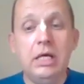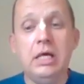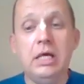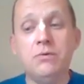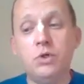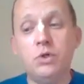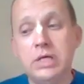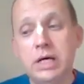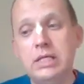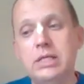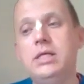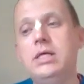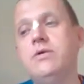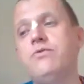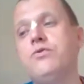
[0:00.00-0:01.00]
And what I
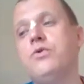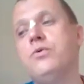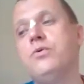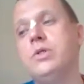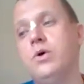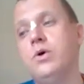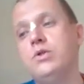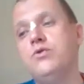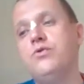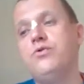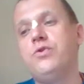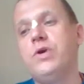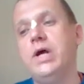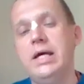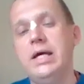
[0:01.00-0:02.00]
hear from a lot of
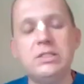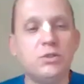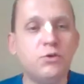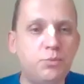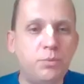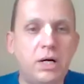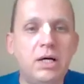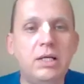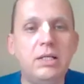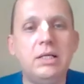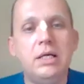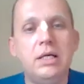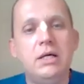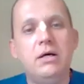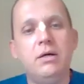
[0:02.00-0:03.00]
friends of mine,
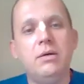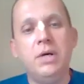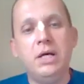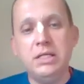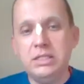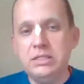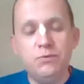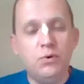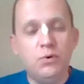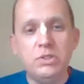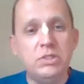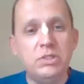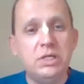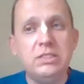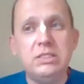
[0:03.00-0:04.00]
many
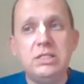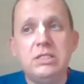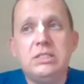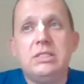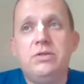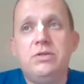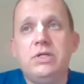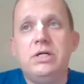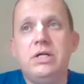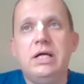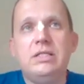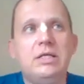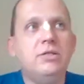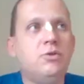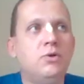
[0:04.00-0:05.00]
devotees, they just
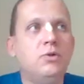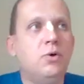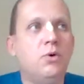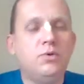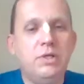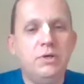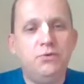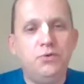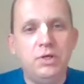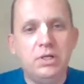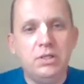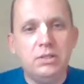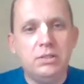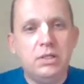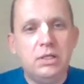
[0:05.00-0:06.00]
regret, they don't know, they
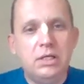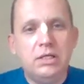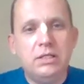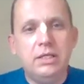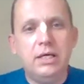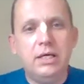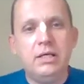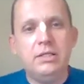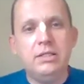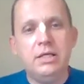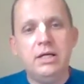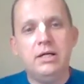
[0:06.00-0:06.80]
feel they